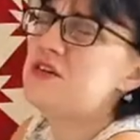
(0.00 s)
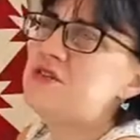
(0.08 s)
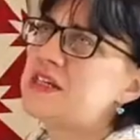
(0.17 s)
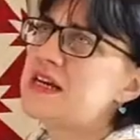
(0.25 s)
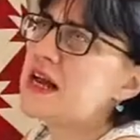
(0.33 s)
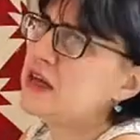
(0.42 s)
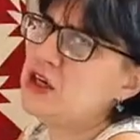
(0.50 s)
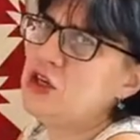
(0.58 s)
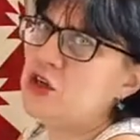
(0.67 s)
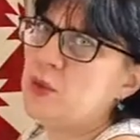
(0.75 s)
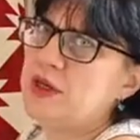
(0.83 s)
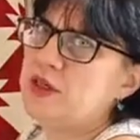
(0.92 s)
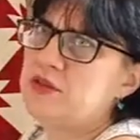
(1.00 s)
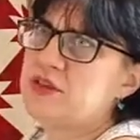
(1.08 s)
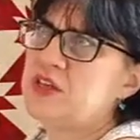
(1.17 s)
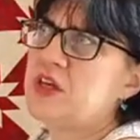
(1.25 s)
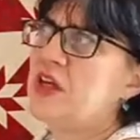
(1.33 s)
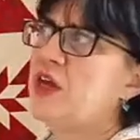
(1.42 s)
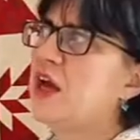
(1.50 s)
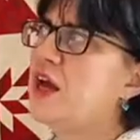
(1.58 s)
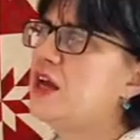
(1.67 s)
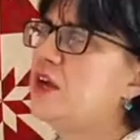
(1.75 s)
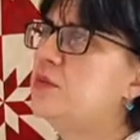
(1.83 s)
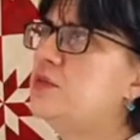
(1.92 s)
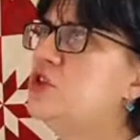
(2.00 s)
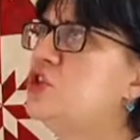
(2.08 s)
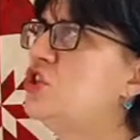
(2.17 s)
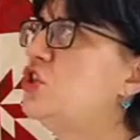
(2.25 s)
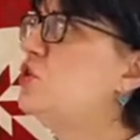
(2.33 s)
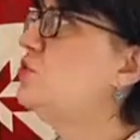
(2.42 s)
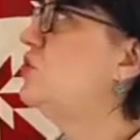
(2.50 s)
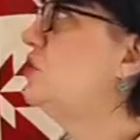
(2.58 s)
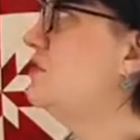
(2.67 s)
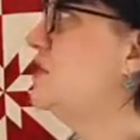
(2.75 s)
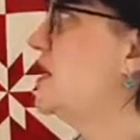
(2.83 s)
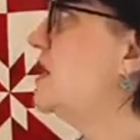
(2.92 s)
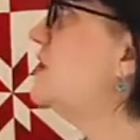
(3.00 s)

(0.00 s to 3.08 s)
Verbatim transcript: She used an AccuQuilt quilt um, to do